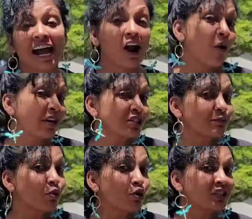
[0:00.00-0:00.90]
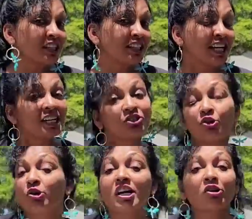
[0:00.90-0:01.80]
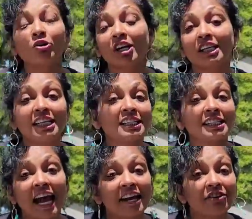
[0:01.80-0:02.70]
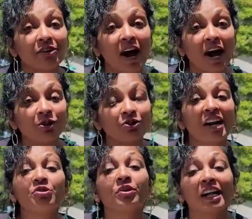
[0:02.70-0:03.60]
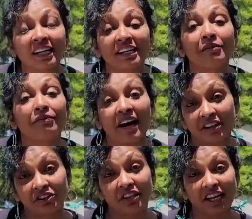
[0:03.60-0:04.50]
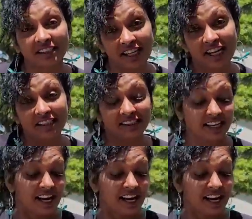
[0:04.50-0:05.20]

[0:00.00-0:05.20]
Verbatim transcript: and how i smoked it so you can cook it inside your house and you can get the fireside taste.